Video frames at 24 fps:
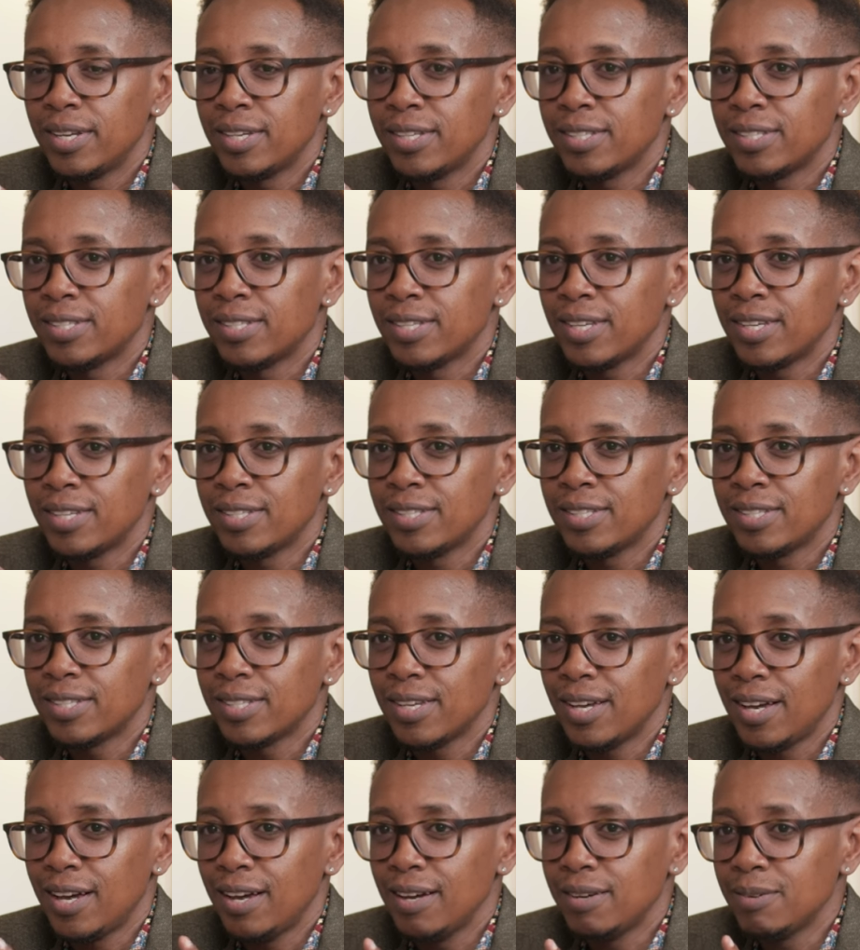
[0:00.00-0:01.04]
is, is
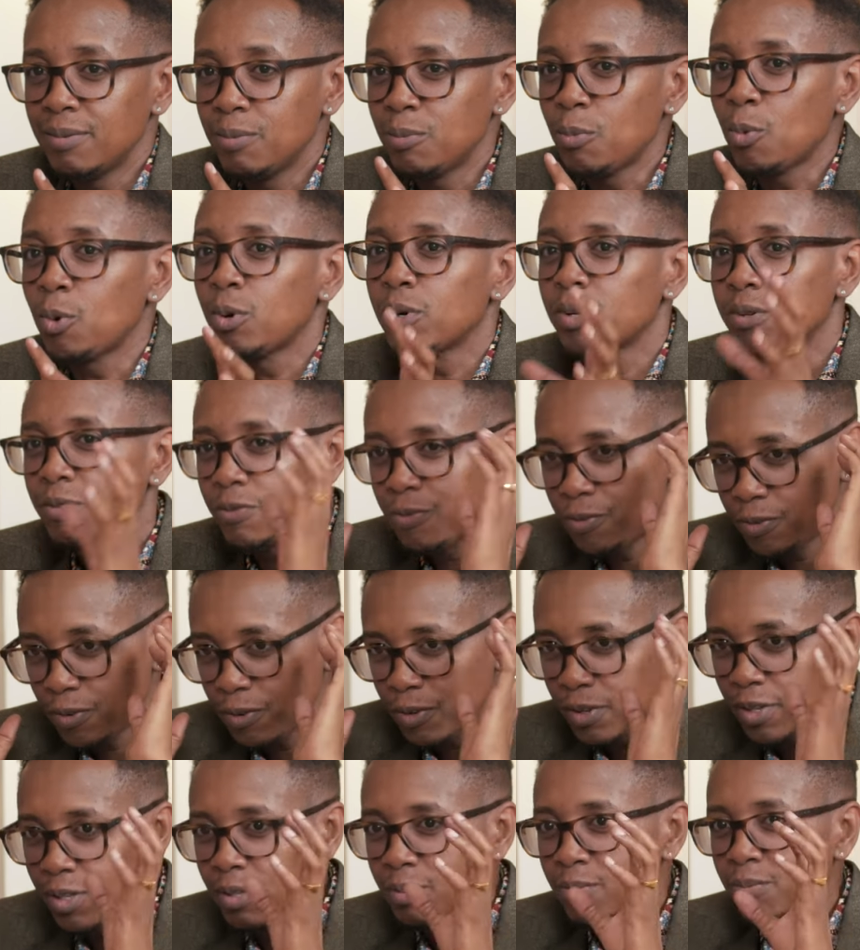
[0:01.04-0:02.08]
uh, f-
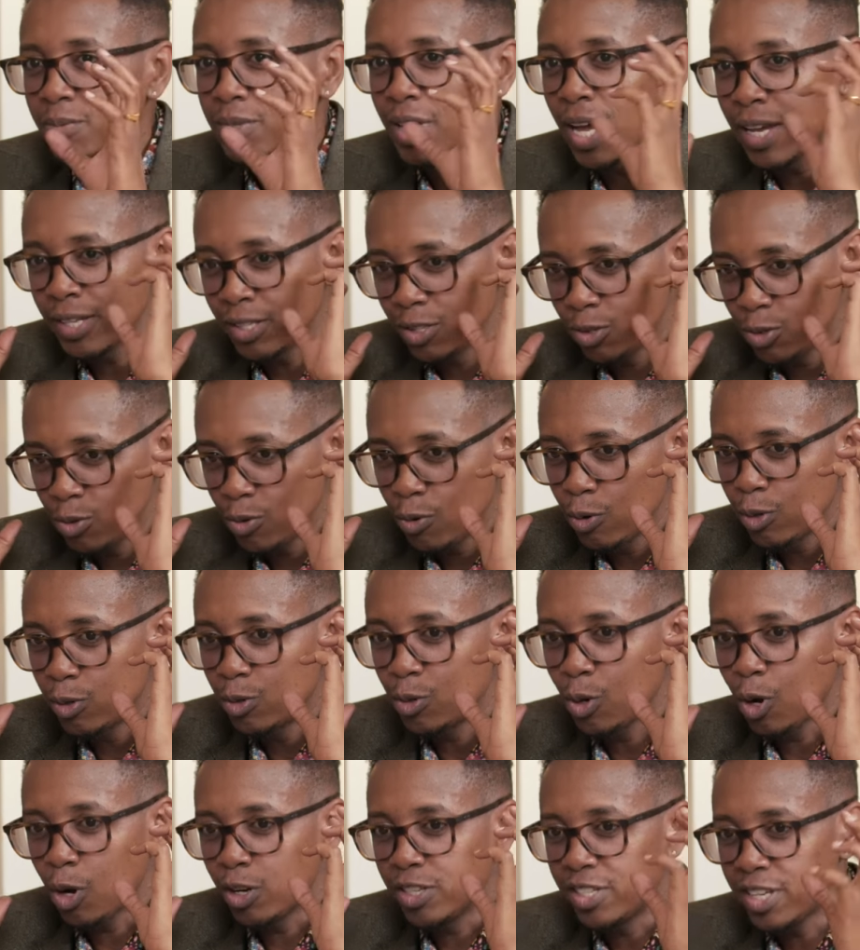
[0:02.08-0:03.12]
just to
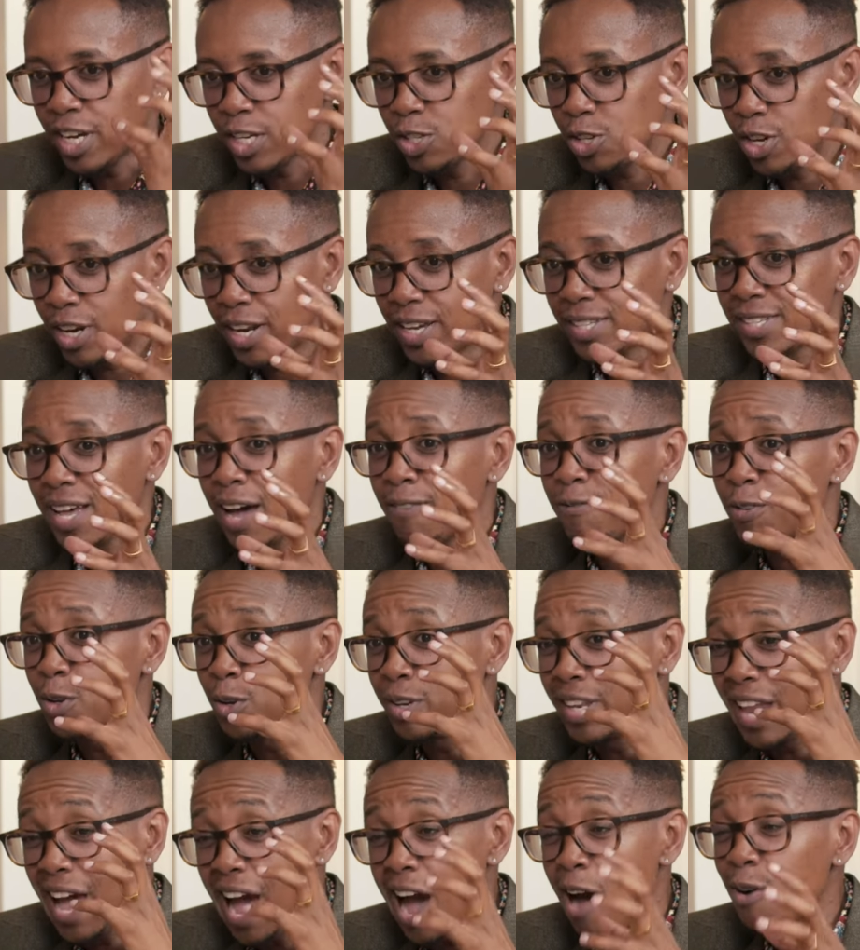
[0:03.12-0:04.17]
contextualize, have you
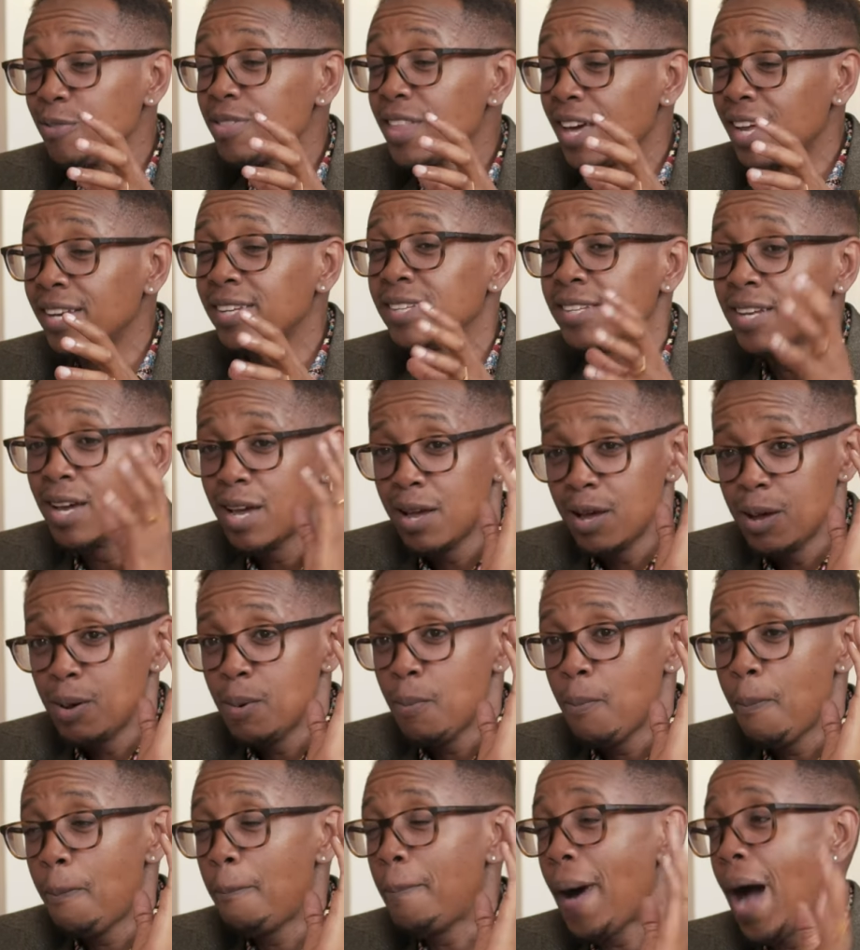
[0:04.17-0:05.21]
now then
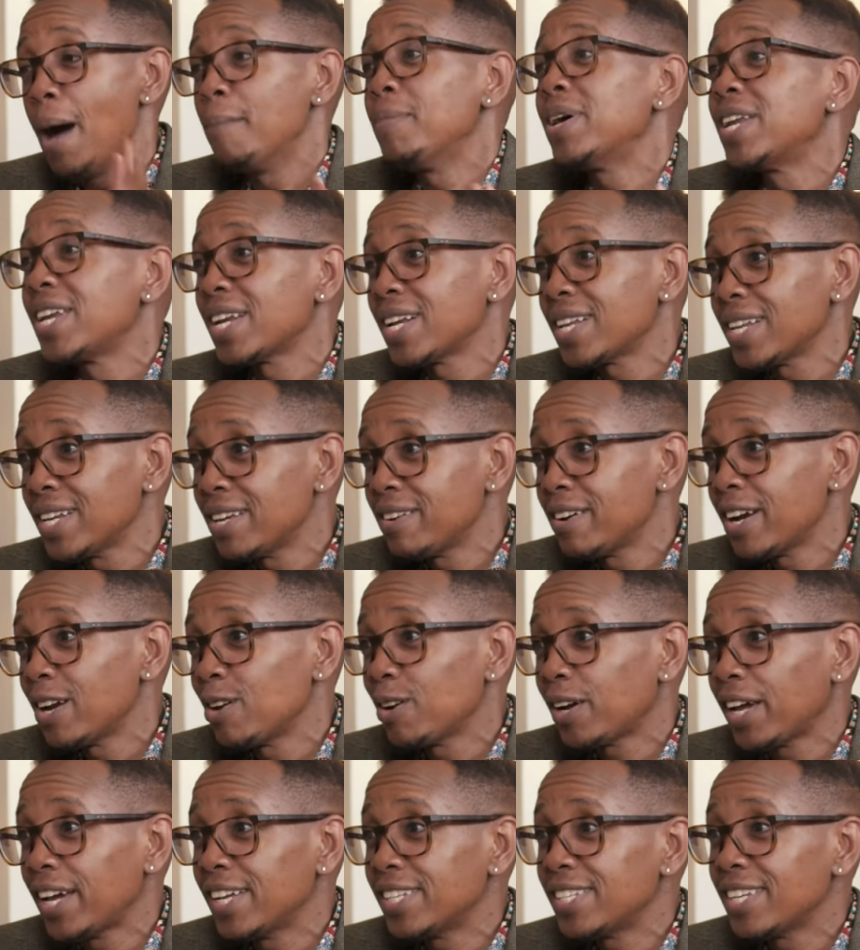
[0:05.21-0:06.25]
permanently
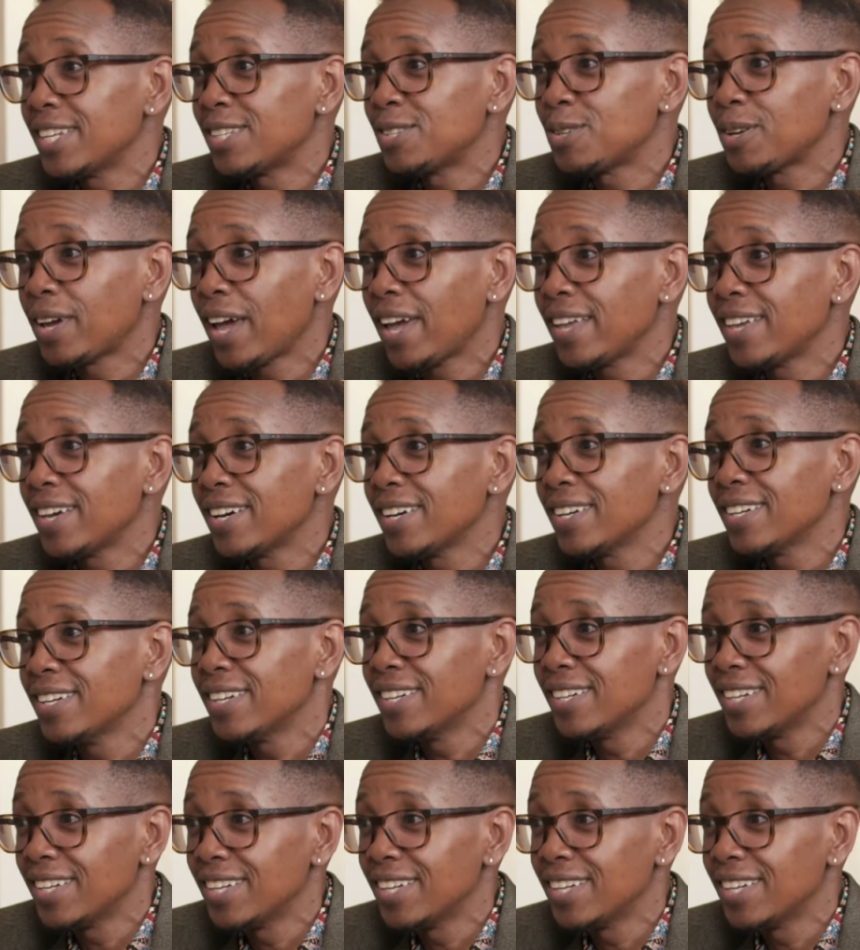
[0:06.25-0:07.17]
relocated to Kenya?